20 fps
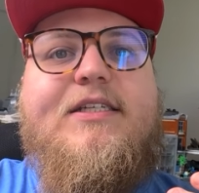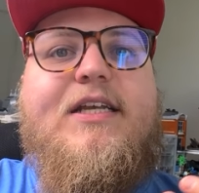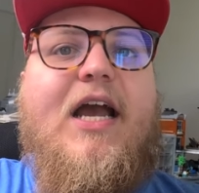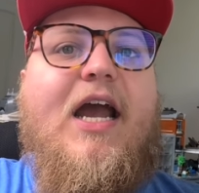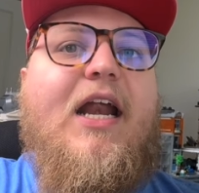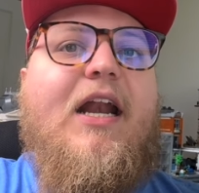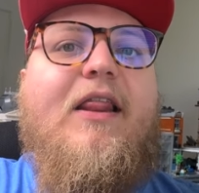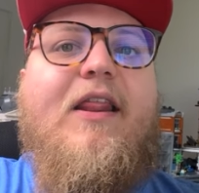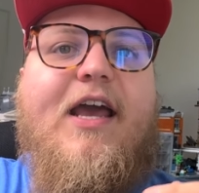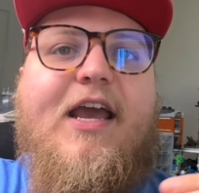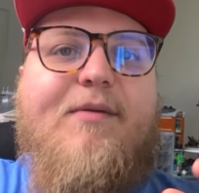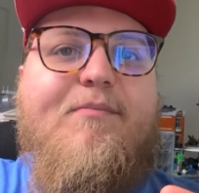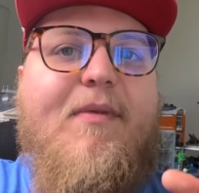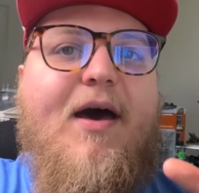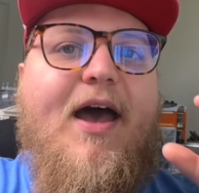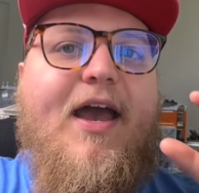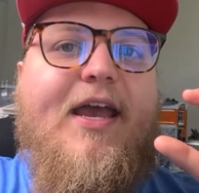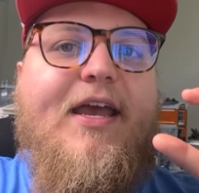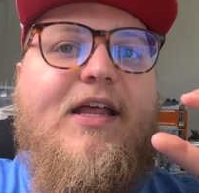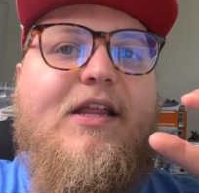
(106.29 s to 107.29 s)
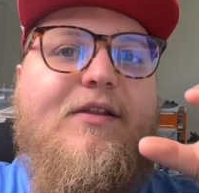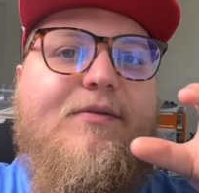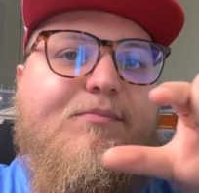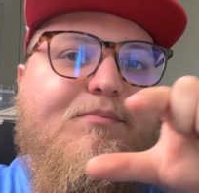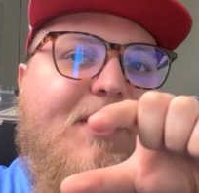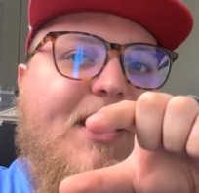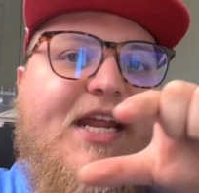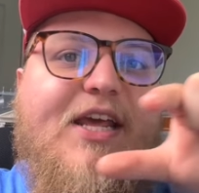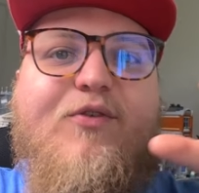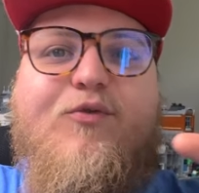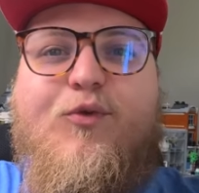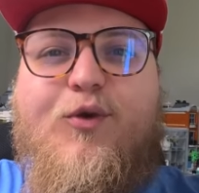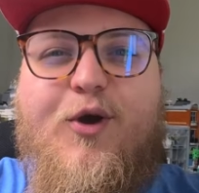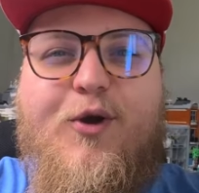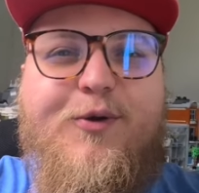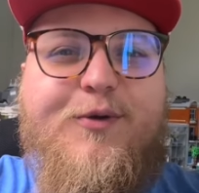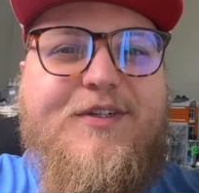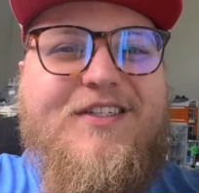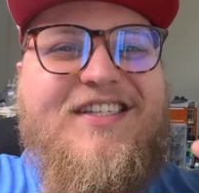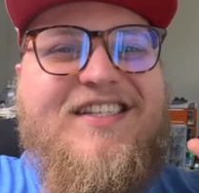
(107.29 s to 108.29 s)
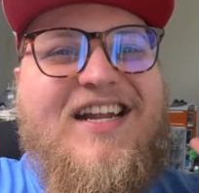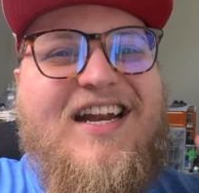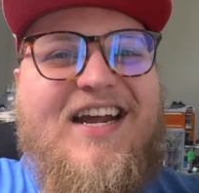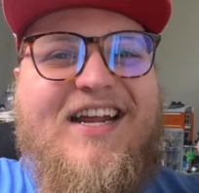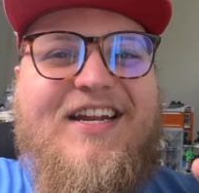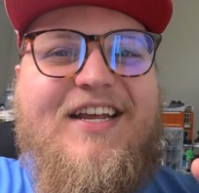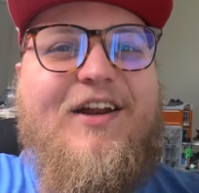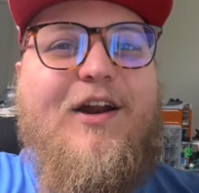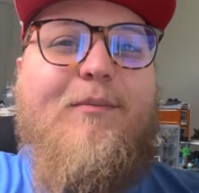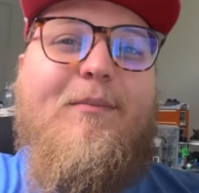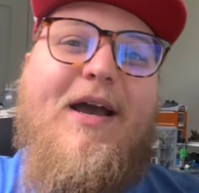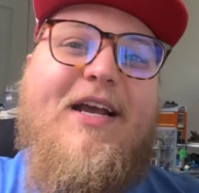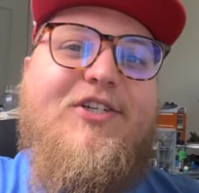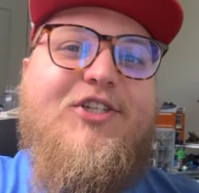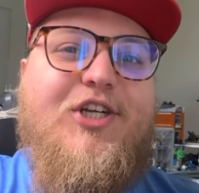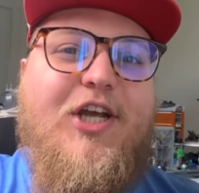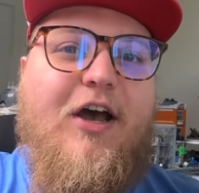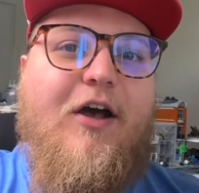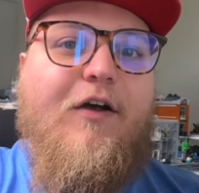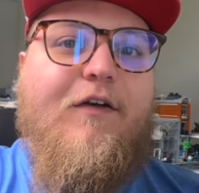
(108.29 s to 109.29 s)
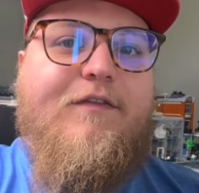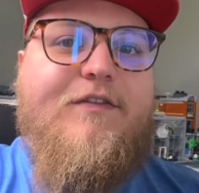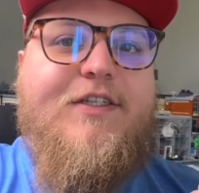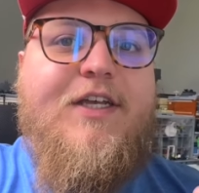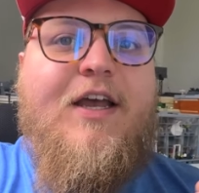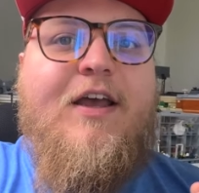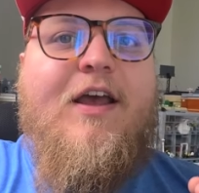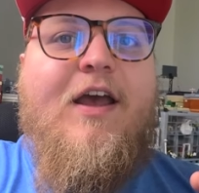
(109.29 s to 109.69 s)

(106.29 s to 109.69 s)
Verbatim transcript: kind of like my mini roads that I did on my shelves,